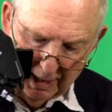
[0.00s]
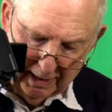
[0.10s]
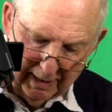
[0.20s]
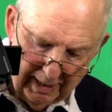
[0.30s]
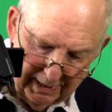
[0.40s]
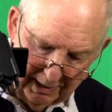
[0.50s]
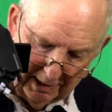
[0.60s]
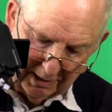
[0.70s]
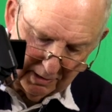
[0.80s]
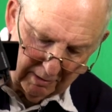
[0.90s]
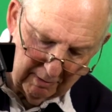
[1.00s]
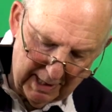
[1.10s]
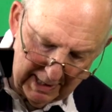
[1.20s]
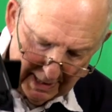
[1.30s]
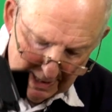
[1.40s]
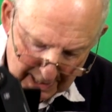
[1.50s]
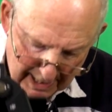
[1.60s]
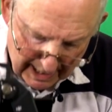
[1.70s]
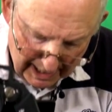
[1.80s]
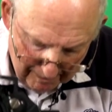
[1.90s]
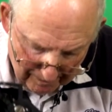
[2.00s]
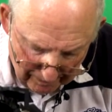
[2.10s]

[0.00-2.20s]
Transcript: Now I think that's a great idea